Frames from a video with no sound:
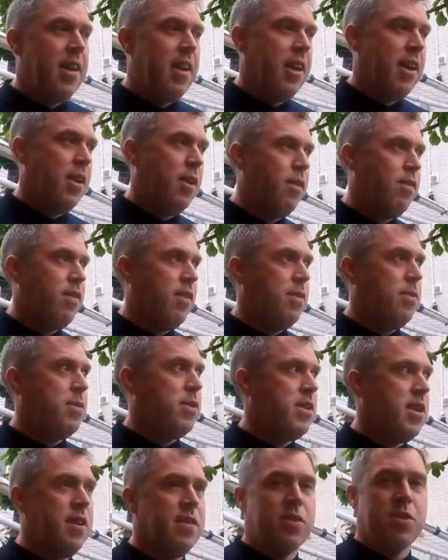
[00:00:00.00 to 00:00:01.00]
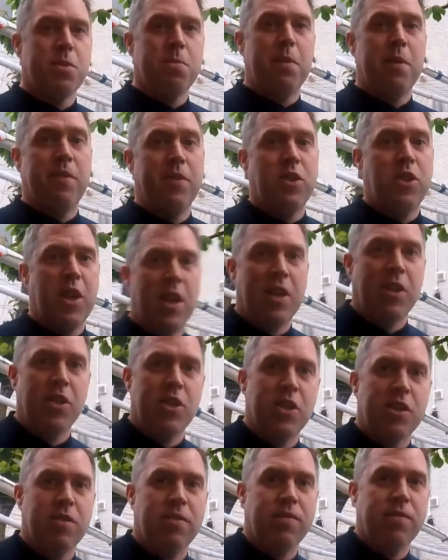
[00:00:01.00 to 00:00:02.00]
And hopefully we'll see if there's a bit of a
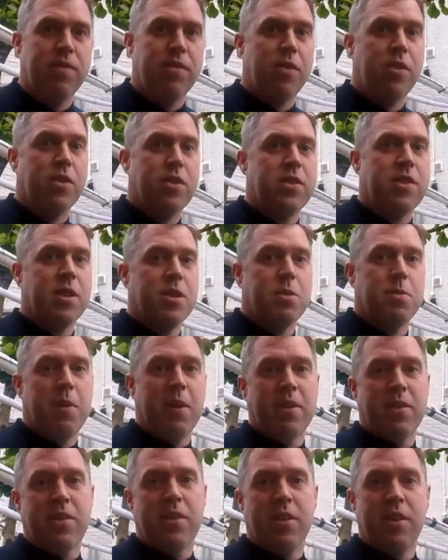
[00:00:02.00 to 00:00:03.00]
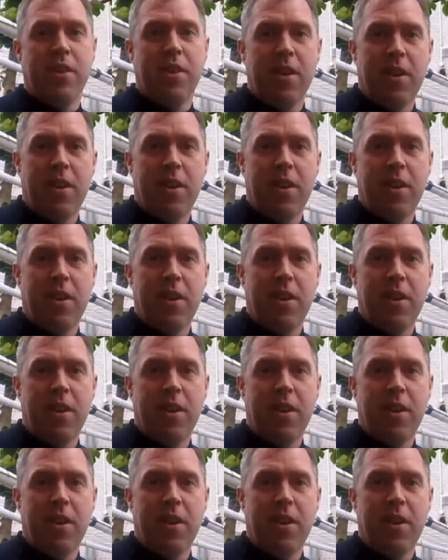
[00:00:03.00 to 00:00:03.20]
change in 4 to 6 weeks.